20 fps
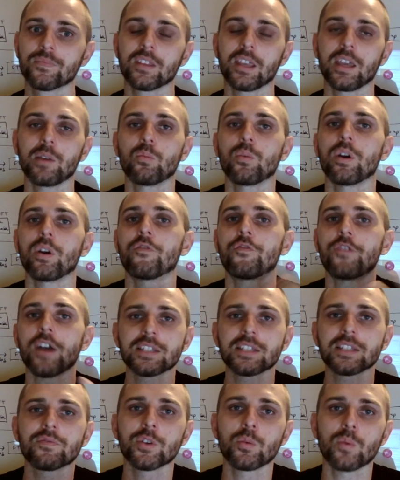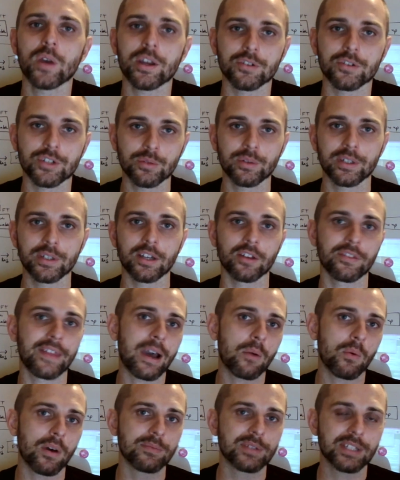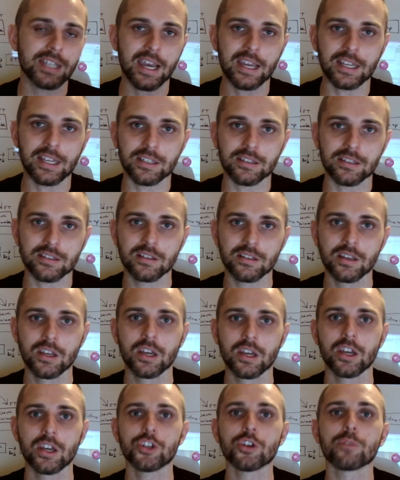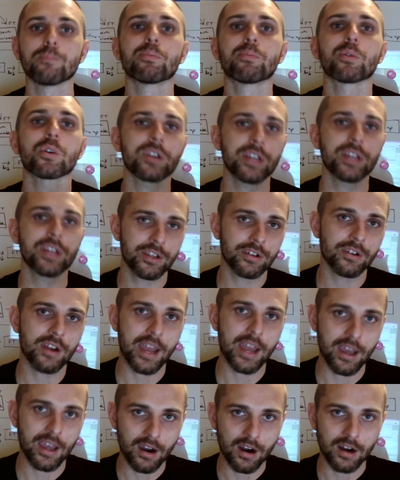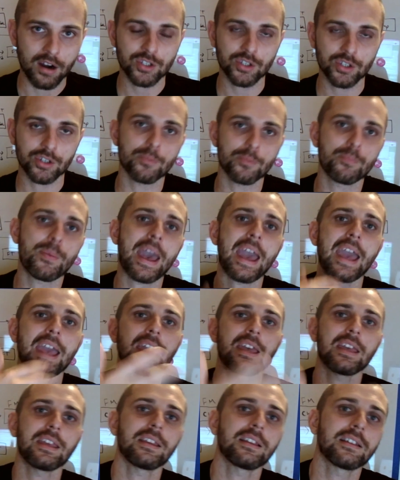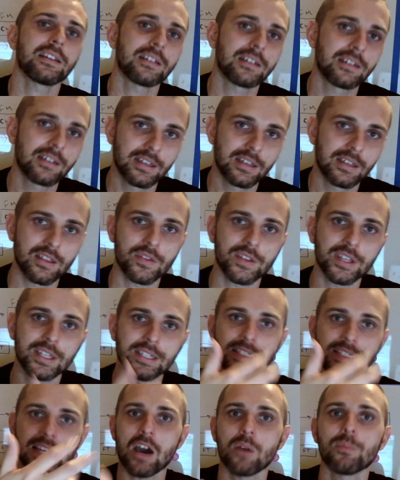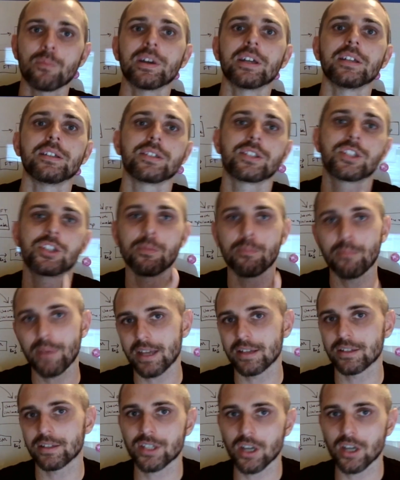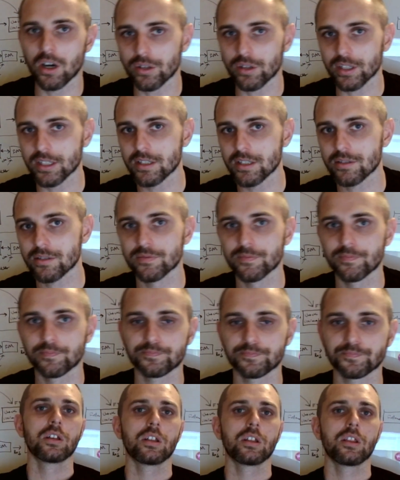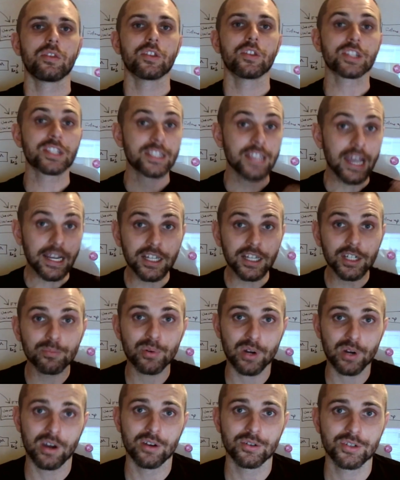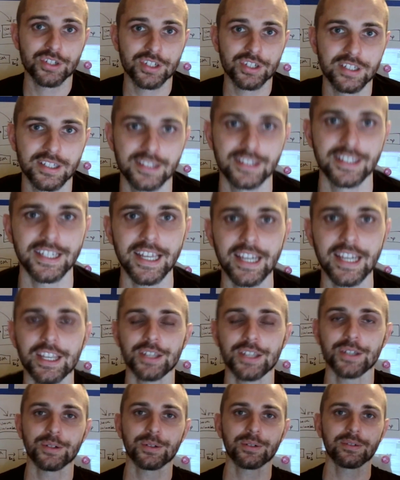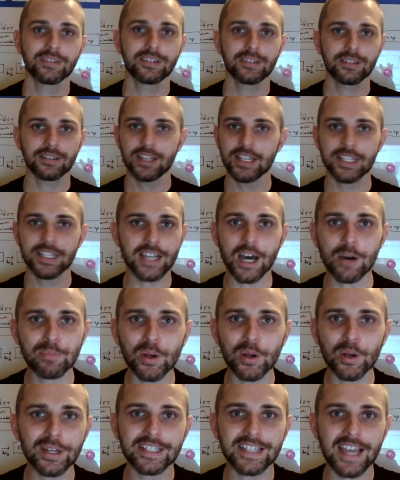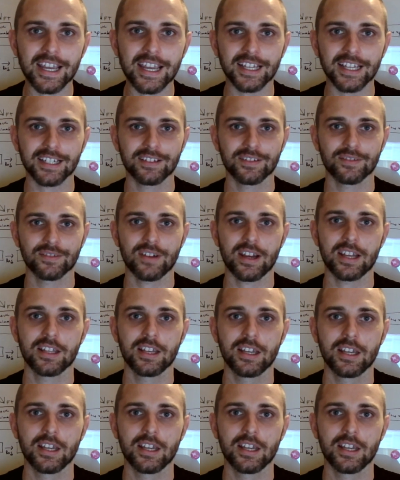And effectively what you're doing on that website is you're burning your AR, so you're paying the endowment to mint tokens. The second approach to getting U is uploading data, right?